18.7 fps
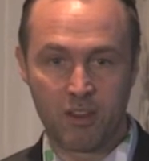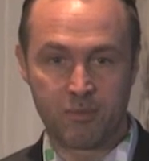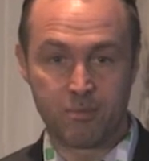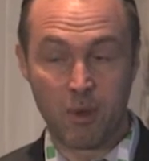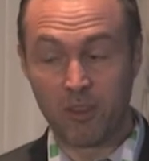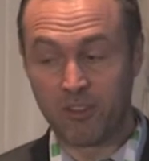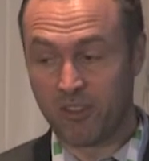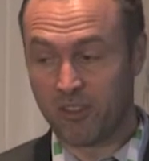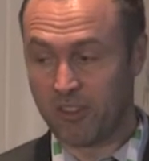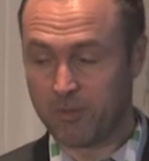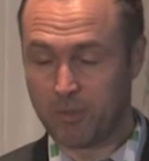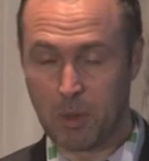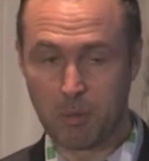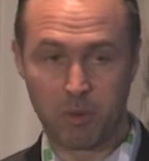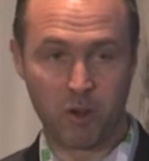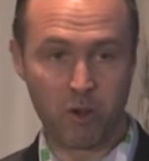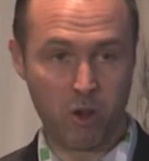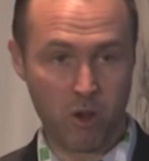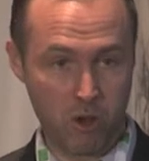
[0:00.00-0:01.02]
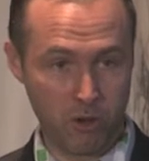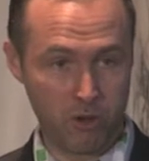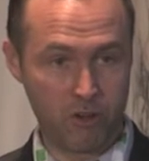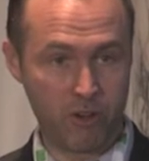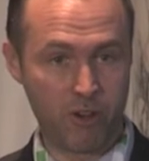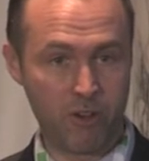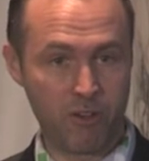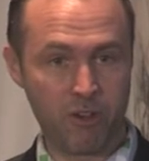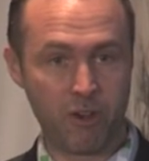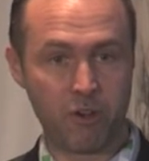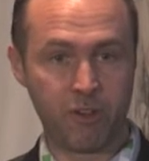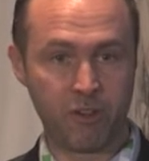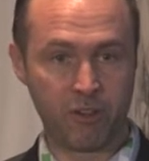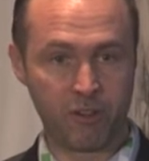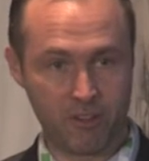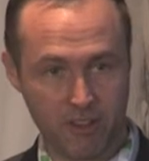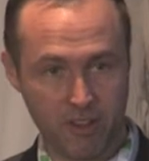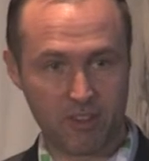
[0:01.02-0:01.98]
most of these people are older, they're in
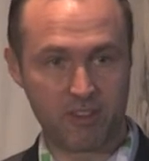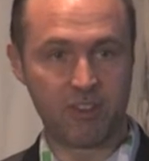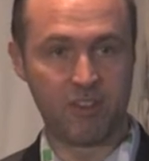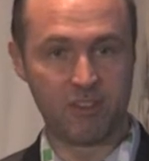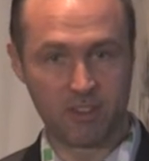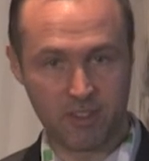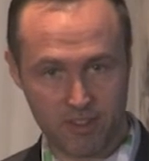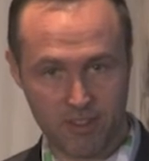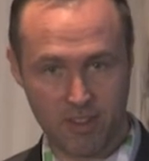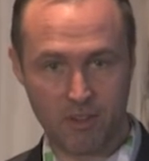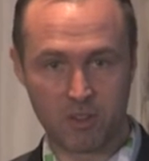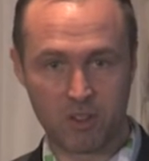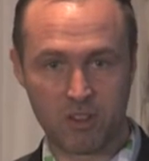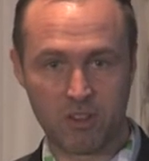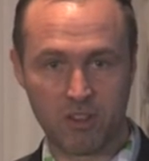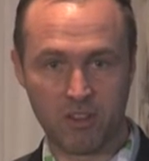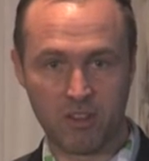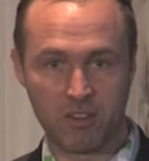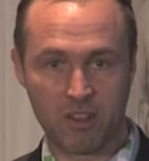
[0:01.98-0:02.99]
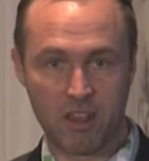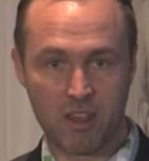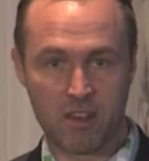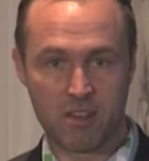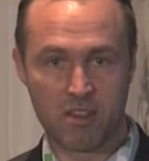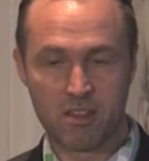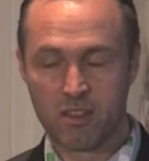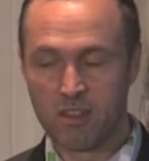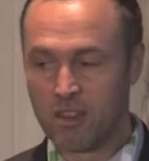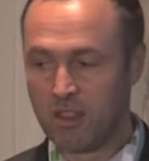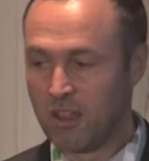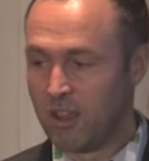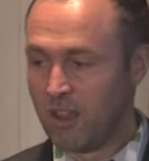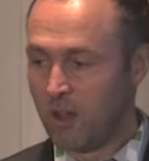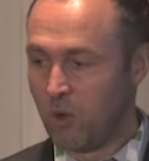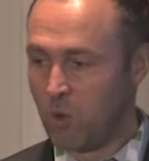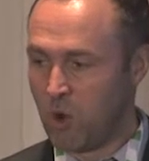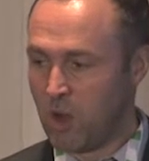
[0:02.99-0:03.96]
their 60s and 70s, and
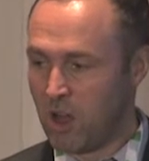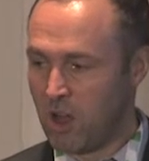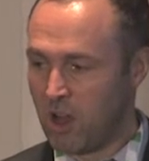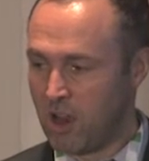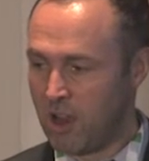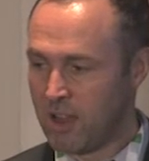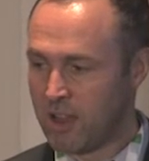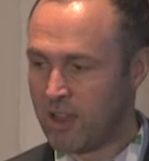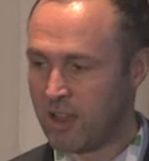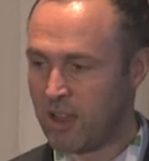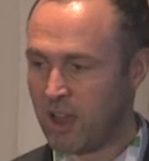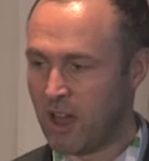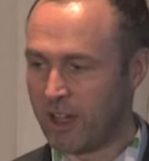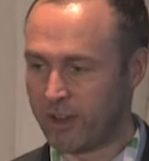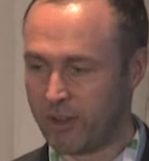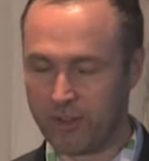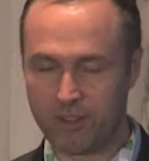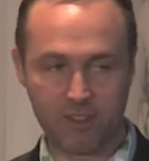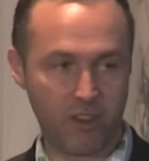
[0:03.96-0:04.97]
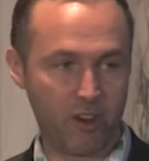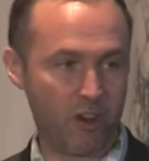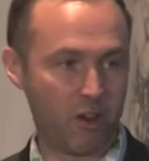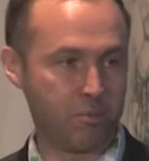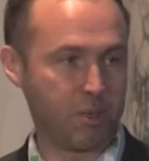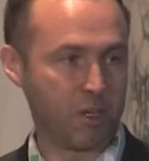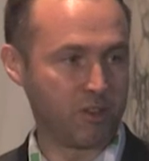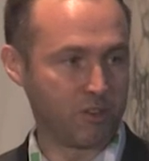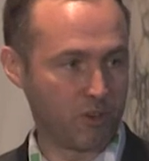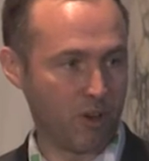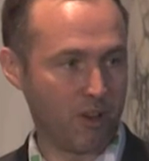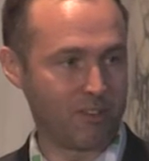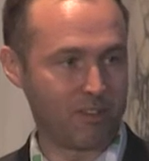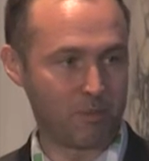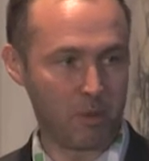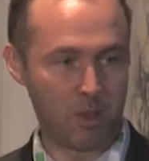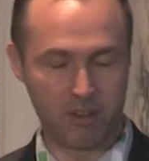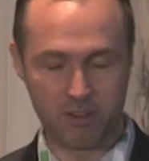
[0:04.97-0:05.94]
while high-dose therapy and
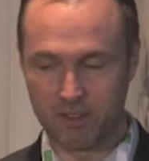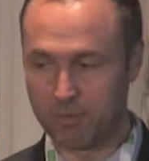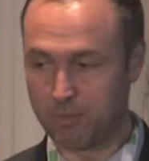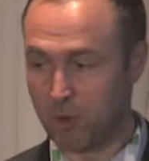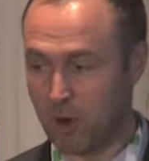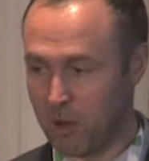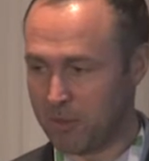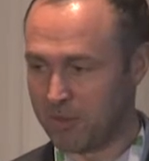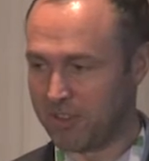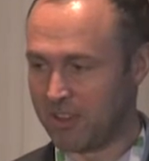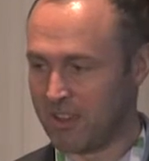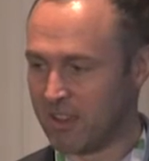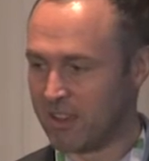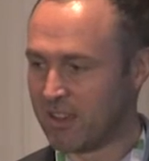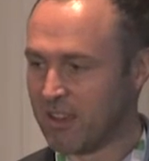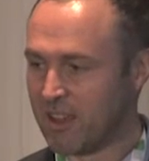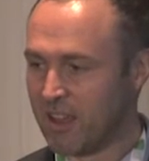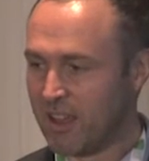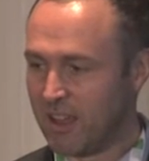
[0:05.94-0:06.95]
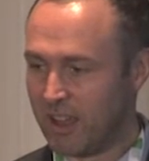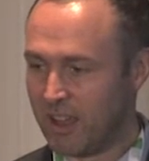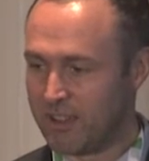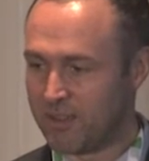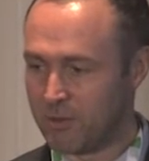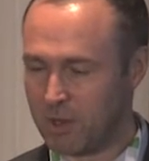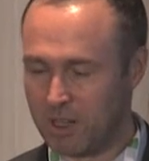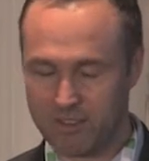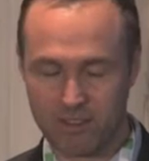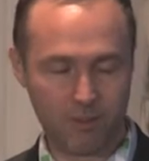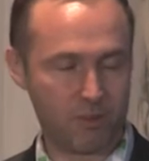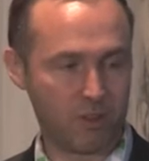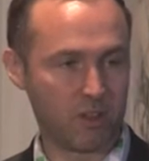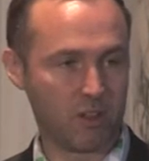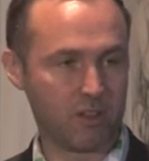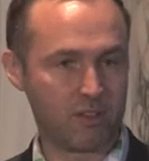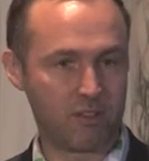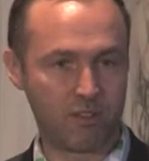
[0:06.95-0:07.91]
transplant is promising, it's really
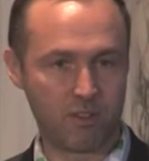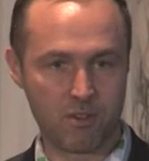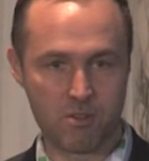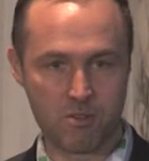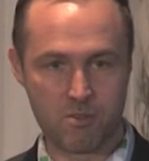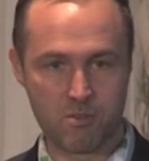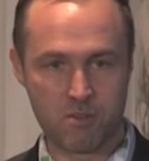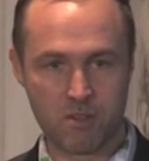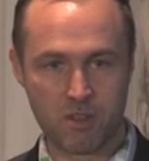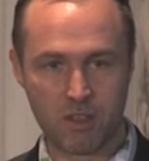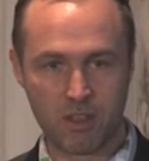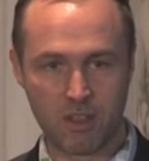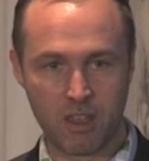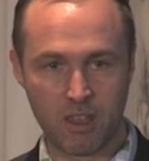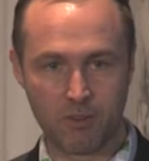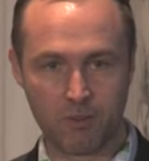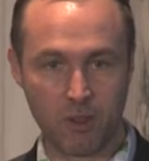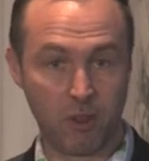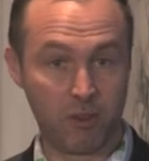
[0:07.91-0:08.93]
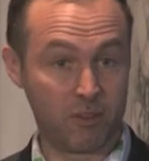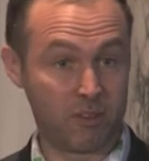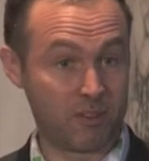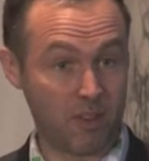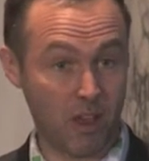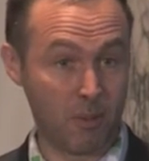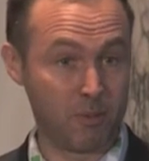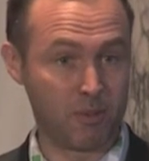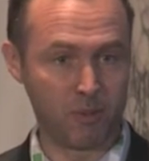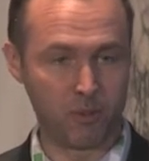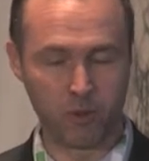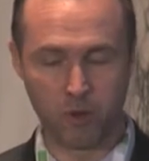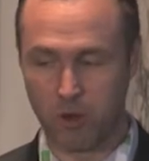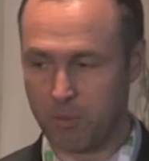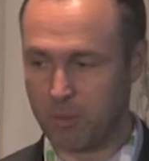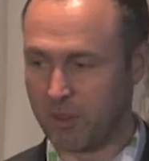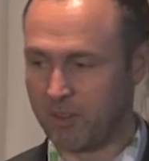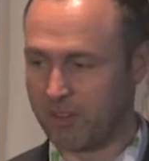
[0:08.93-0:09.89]
difficult to give those types of
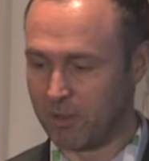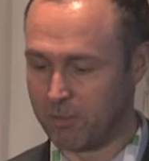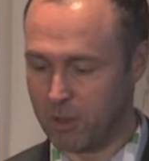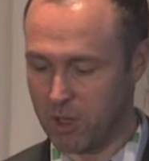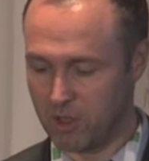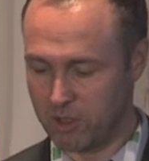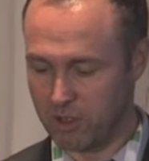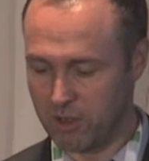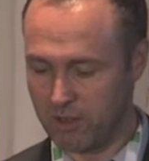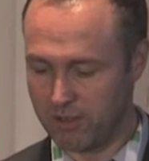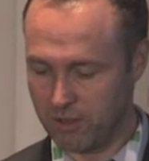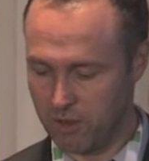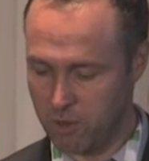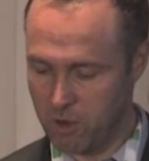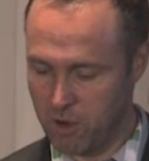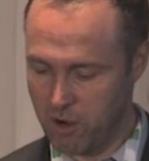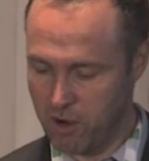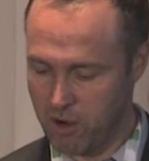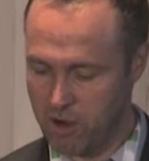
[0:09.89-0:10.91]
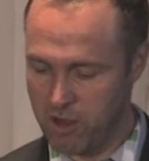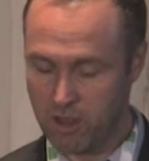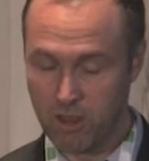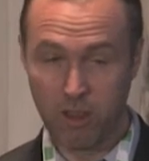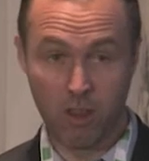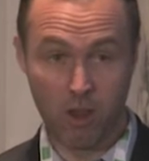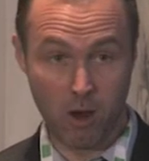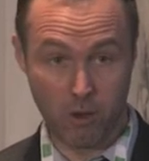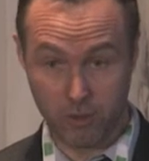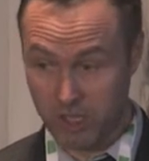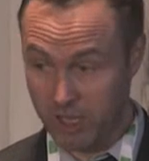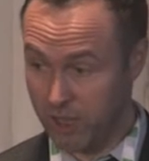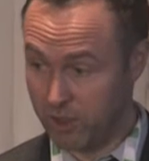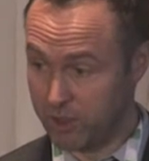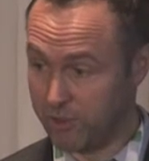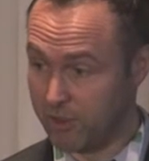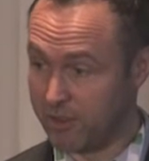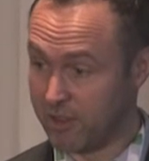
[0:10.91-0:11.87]
treatments to patients who are over the
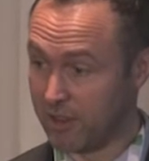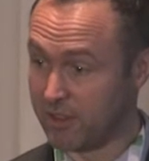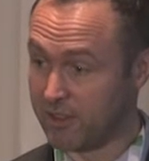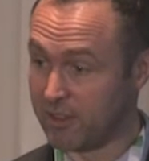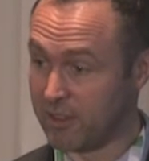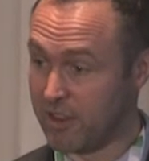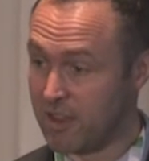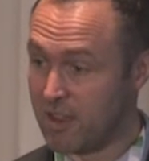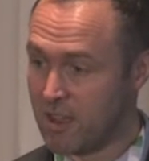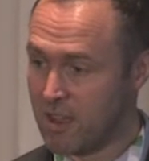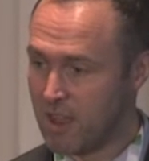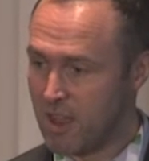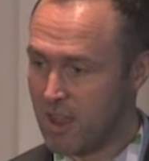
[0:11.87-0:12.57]
age of 60.